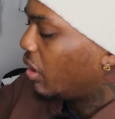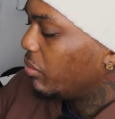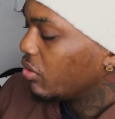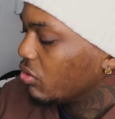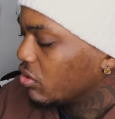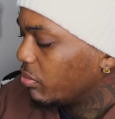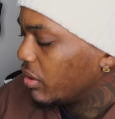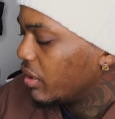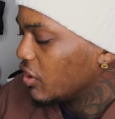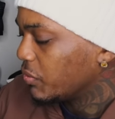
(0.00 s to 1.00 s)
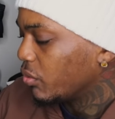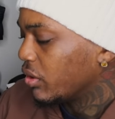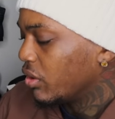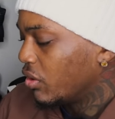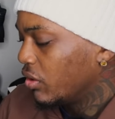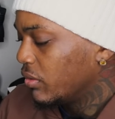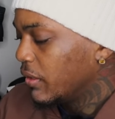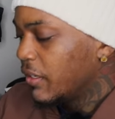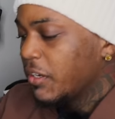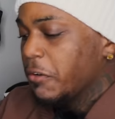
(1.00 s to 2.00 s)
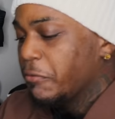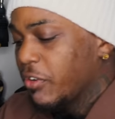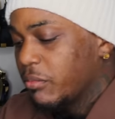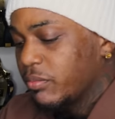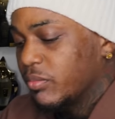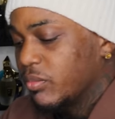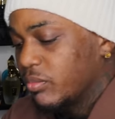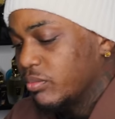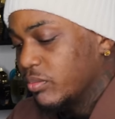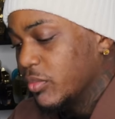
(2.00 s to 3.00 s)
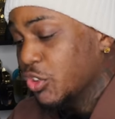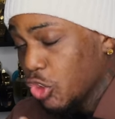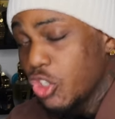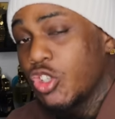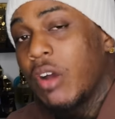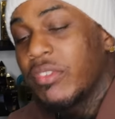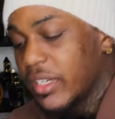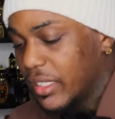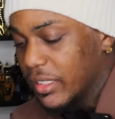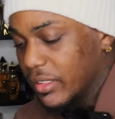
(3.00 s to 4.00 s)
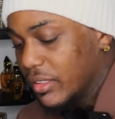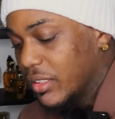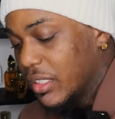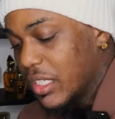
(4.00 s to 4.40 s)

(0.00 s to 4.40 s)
gonna go to my next one, y'all. From Zherjof again,